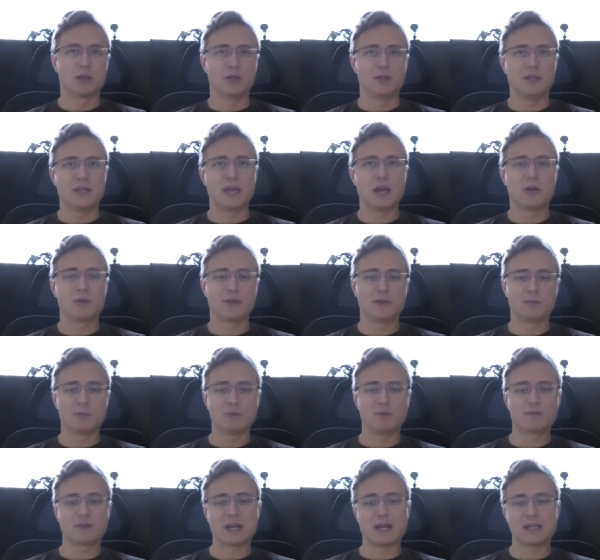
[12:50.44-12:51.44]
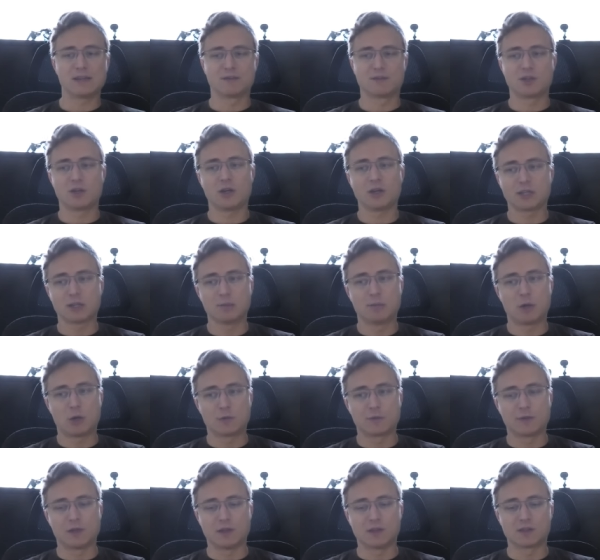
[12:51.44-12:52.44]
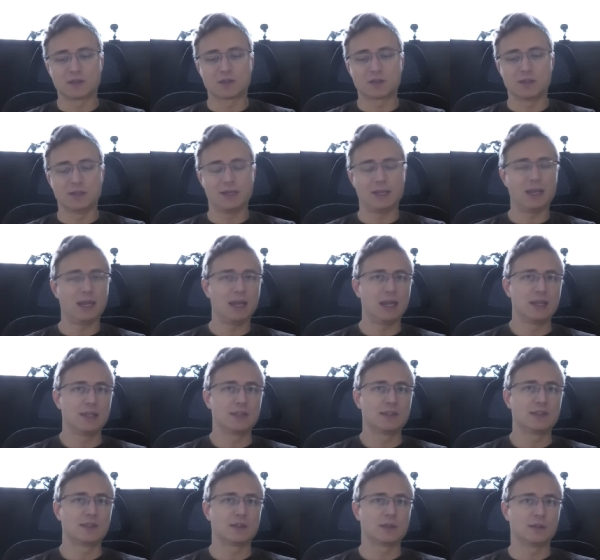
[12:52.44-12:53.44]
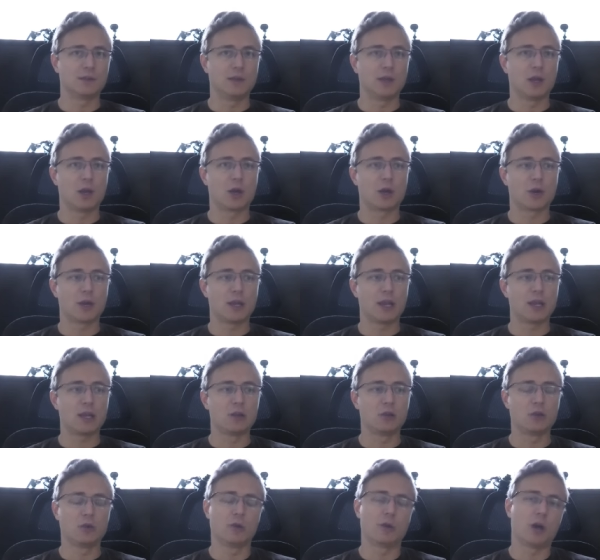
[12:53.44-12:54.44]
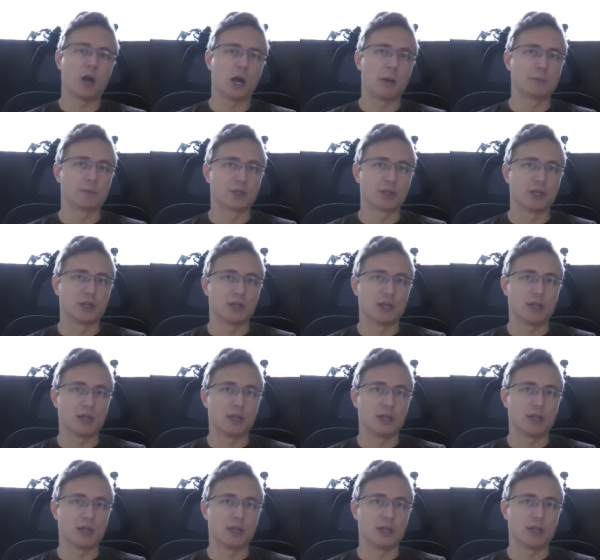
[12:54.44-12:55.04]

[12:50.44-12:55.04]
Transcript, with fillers: now that we've kind of talked about this, is there a good option